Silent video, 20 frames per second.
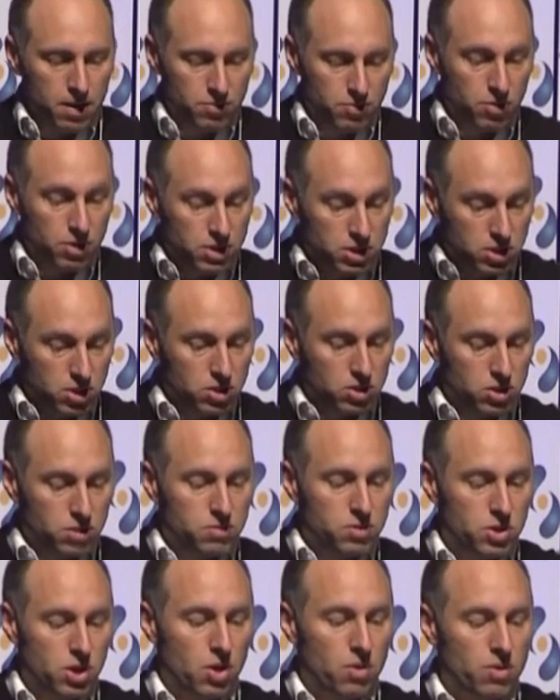for instance,
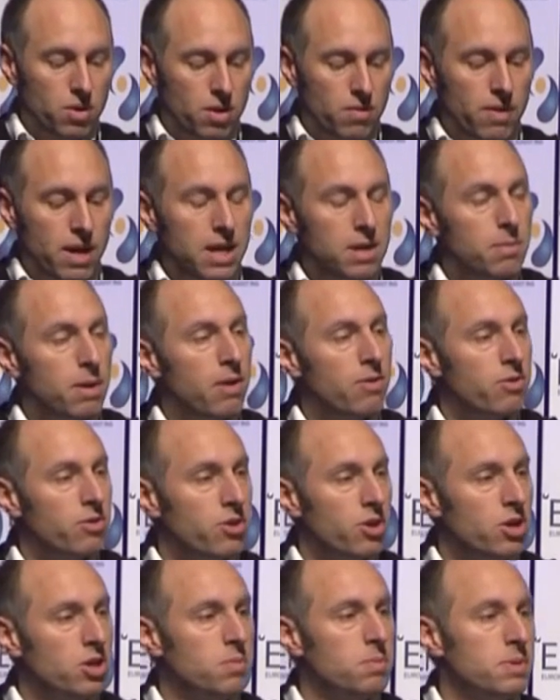have shown that around about
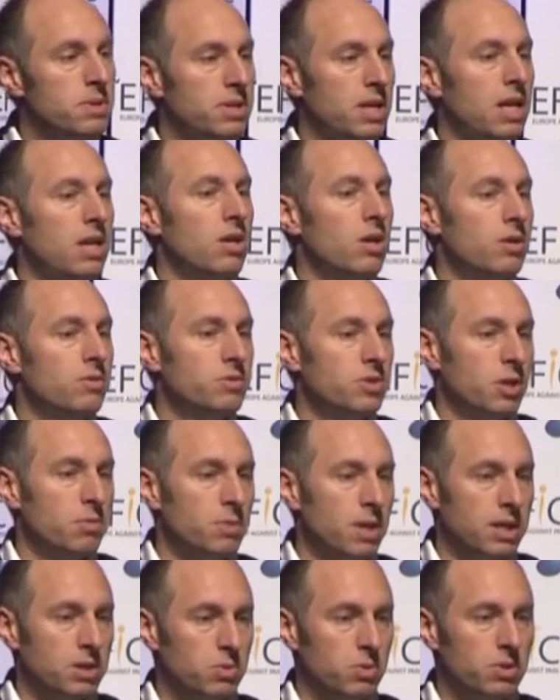30% of
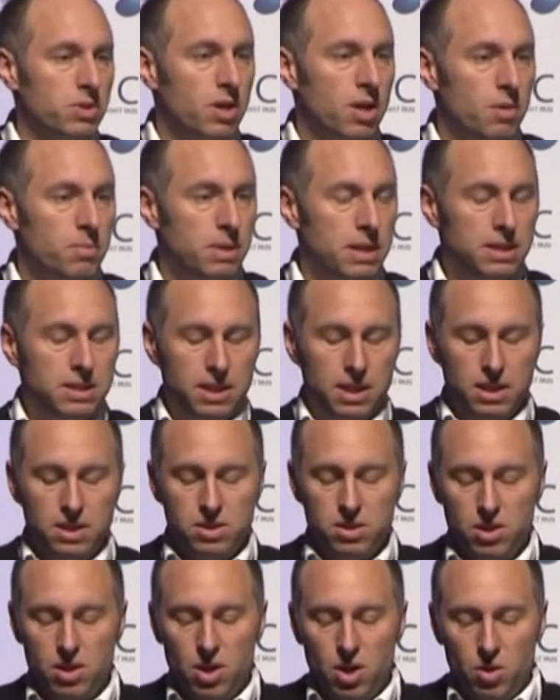subjects with diabetes
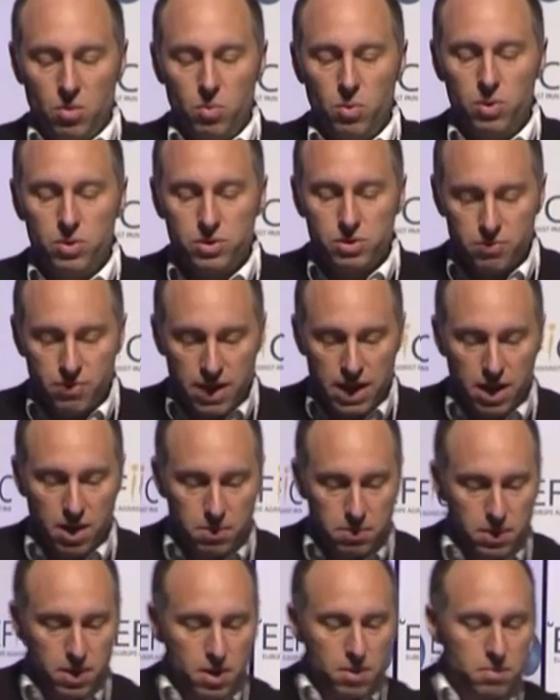will
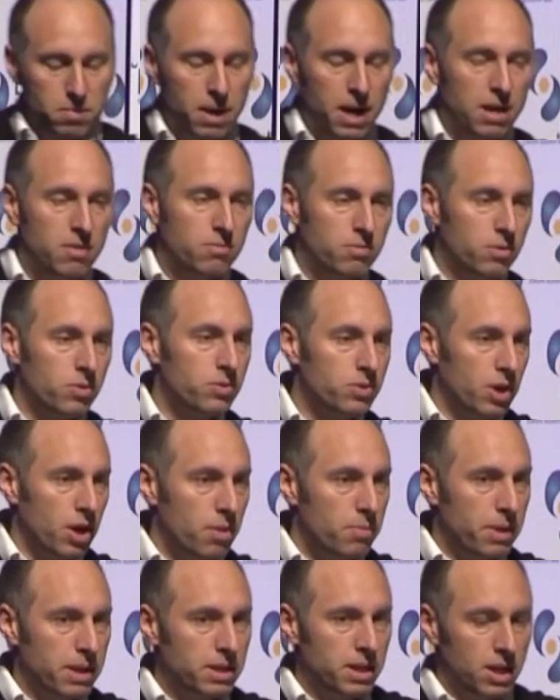develop painful
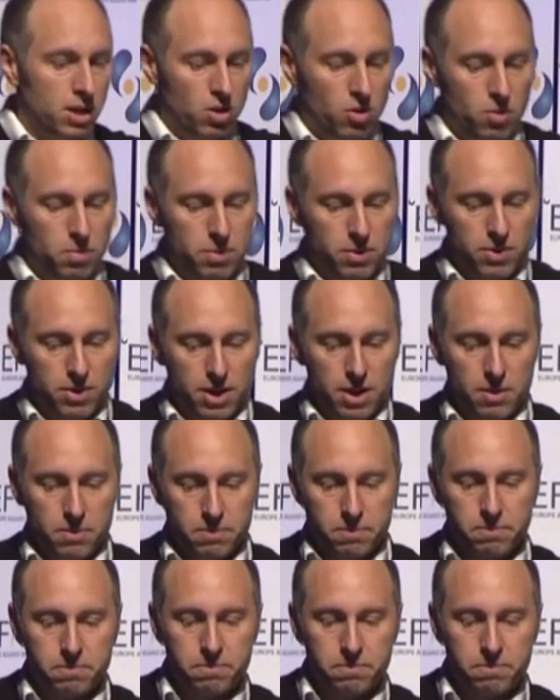diabetic neuropathy.